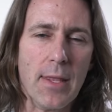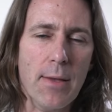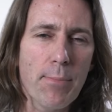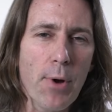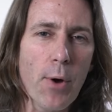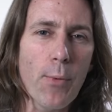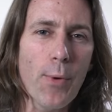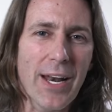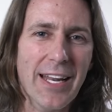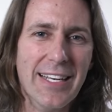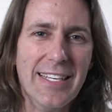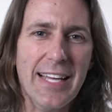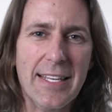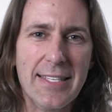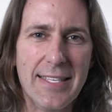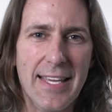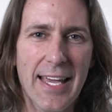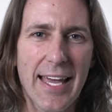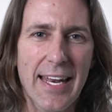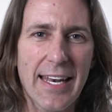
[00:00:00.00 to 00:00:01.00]
But what it
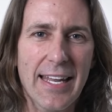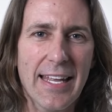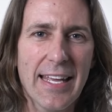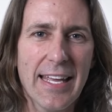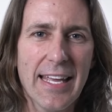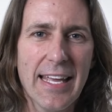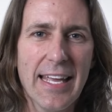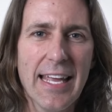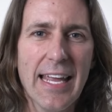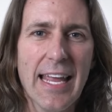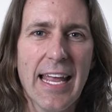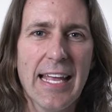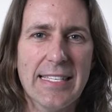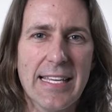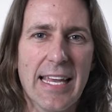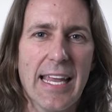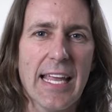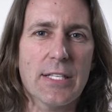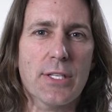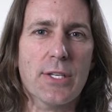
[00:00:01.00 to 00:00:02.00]
does get is
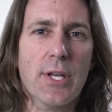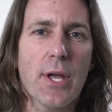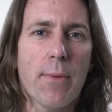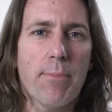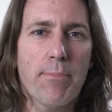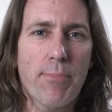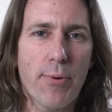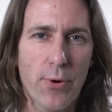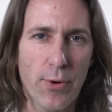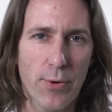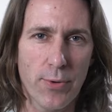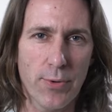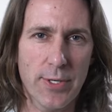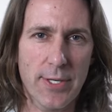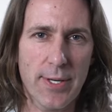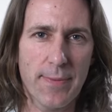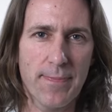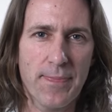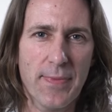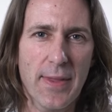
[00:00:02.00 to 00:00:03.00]
it gets pruned.